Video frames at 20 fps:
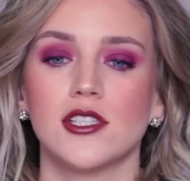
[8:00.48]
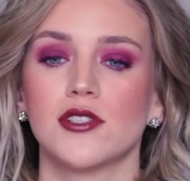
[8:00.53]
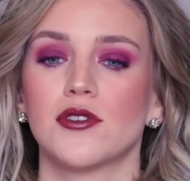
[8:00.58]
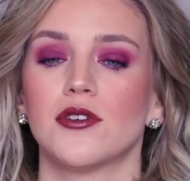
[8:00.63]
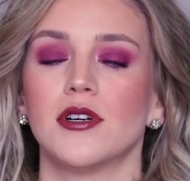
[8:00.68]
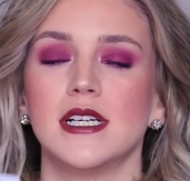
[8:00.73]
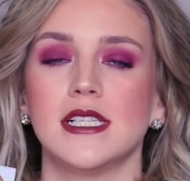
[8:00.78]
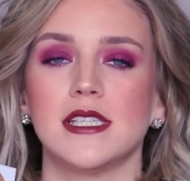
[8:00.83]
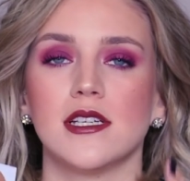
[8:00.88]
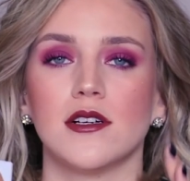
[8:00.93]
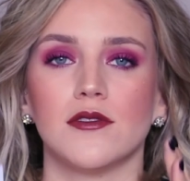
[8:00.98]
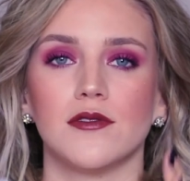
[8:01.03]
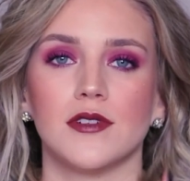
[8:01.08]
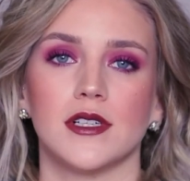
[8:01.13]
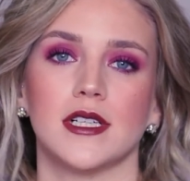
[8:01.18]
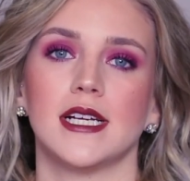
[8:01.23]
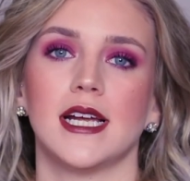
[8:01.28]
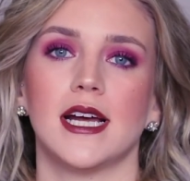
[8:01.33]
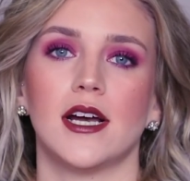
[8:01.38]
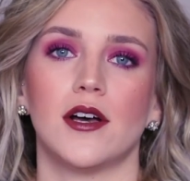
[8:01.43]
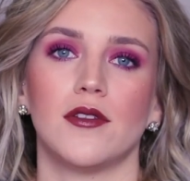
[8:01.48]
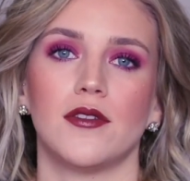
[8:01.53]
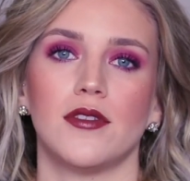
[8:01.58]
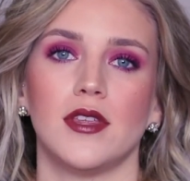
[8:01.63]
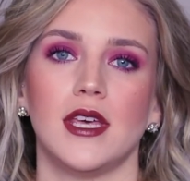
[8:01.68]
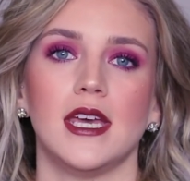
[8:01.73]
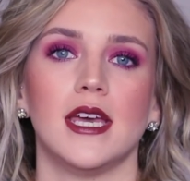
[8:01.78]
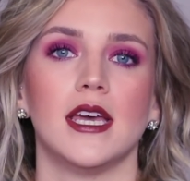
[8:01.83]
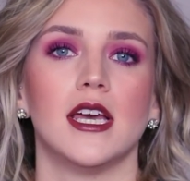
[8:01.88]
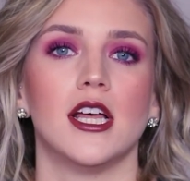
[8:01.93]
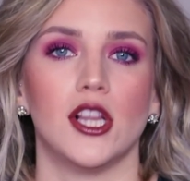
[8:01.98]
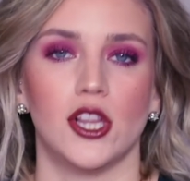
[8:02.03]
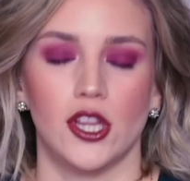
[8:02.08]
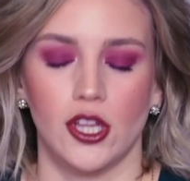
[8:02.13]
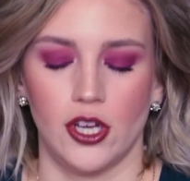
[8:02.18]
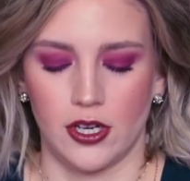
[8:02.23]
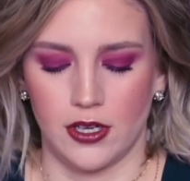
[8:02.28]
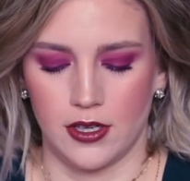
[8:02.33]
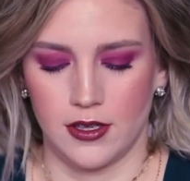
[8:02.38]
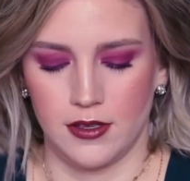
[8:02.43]
it just creates a really healthy
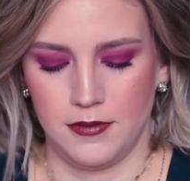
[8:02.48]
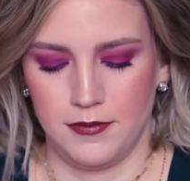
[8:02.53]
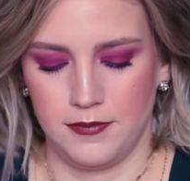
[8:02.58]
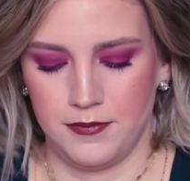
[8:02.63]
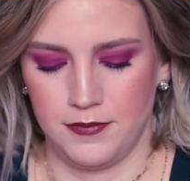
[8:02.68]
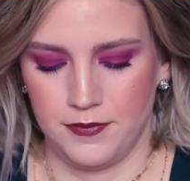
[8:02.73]
look.